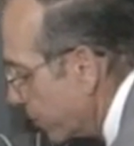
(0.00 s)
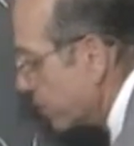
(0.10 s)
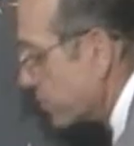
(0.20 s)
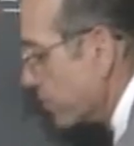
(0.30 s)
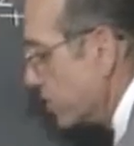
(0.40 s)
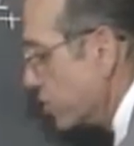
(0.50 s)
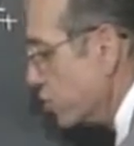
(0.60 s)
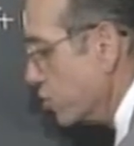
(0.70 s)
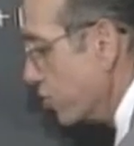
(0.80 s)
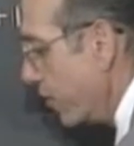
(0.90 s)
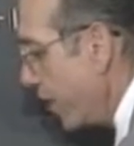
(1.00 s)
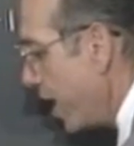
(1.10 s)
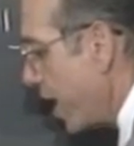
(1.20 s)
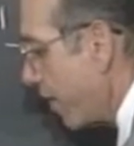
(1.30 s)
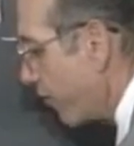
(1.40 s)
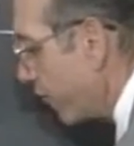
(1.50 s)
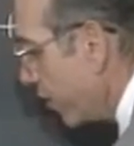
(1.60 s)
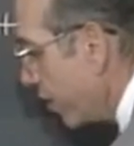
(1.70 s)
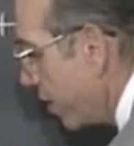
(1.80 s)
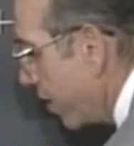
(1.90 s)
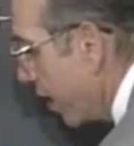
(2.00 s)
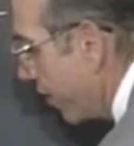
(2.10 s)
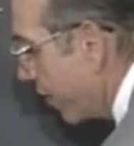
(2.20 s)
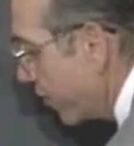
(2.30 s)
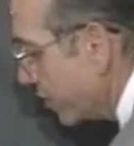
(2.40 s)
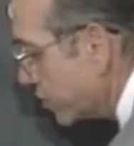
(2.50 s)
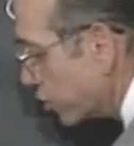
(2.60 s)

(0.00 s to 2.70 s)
so this is u to the 1/2, and then this